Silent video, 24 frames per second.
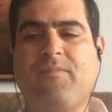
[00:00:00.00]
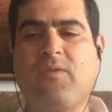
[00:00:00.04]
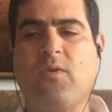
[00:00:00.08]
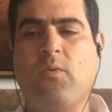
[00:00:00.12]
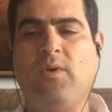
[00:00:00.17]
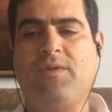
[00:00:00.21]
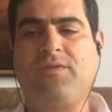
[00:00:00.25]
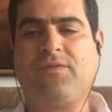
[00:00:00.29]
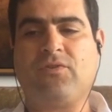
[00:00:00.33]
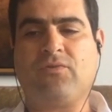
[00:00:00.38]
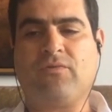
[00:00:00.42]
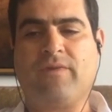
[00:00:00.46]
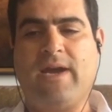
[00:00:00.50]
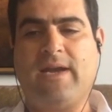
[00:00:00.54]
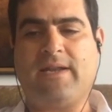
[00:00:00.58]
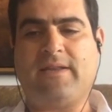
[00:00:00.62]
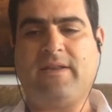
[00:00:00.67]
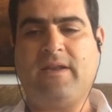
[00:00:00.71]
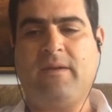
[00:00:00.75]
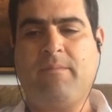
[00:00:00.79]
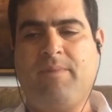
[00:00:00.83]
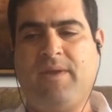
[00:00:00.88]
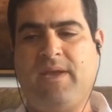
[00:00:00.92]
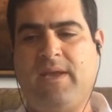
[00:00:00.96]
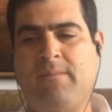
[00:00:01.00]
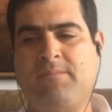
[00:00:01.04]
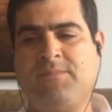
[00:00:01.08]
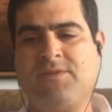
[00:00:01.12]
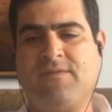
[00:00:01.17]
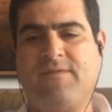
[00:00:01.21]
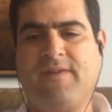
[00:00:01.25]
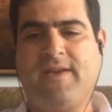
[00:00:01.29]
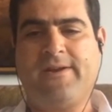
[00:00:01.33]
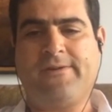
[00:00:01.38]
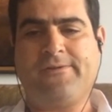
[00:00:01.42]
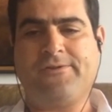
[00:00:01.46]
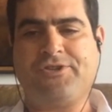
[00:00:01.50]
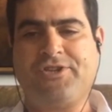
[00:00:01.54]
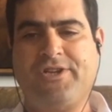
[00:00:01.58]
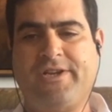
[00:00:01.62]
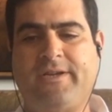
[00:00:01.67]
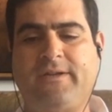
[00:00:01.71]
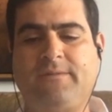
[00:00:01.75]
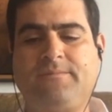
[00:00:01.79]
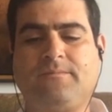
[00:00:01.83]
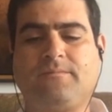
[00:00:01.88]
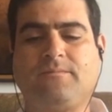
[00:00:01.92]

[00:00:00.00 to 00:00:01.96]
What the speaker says: with directed beams of energy